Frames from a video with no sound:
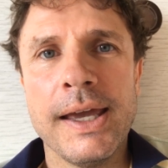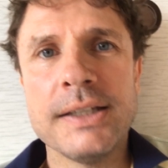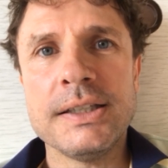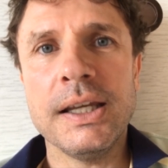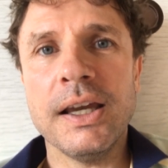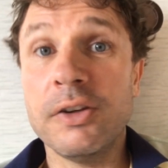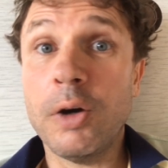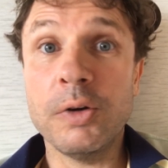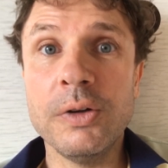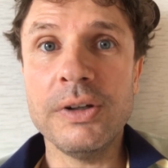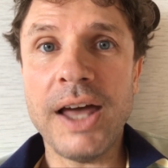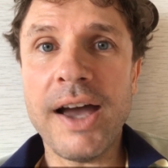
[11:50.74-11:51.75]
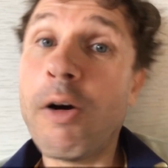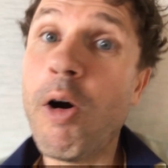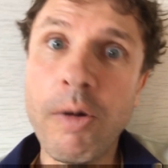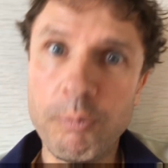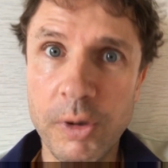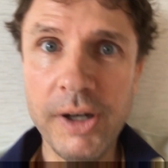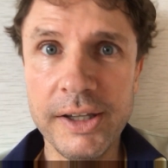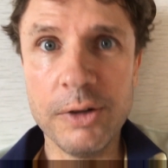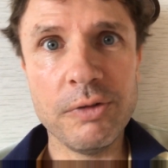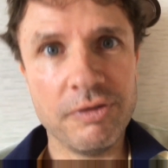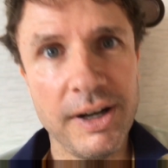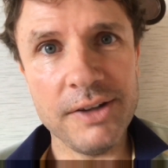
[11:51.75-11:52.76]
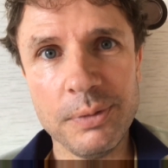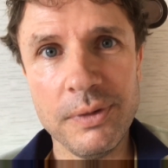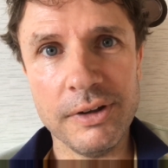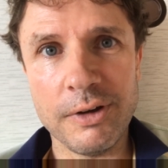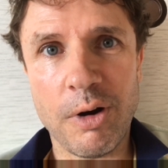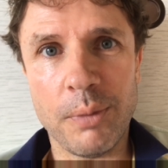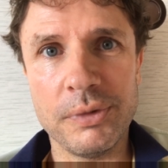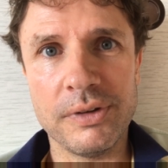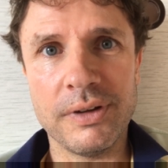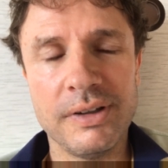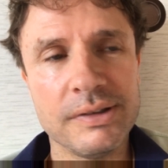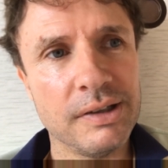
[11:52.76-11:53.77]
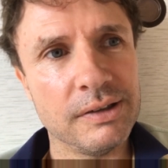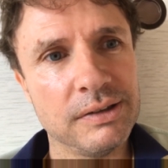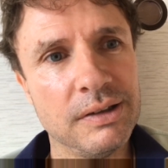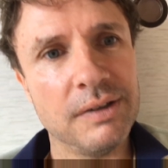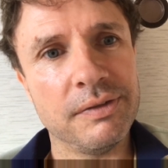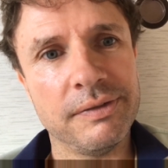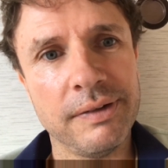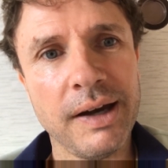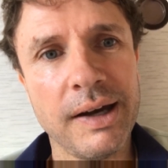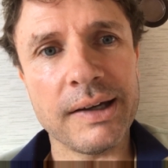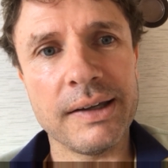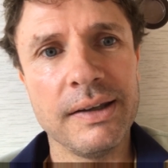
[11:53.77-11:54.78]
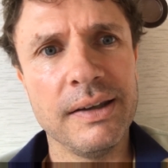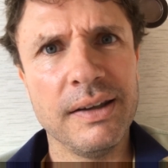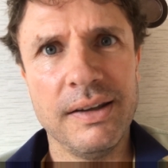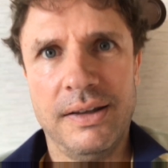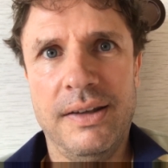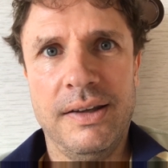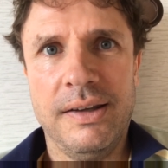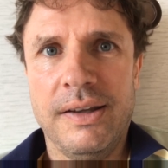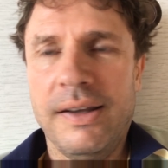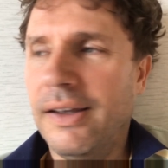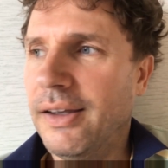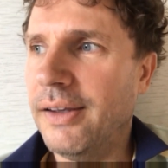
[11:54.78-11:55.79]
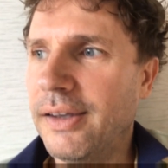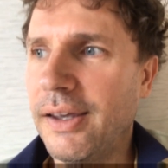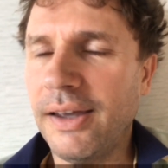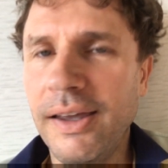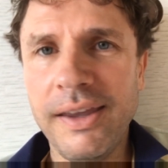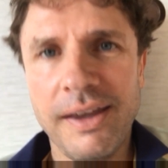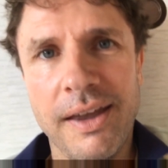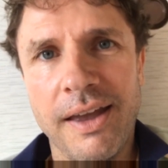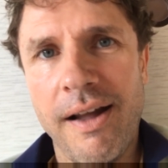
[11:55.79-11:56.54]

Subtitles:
And she goes, oh, good luck. Oh, I'm really good friends with the cops. And so I was like, fuck. Okay.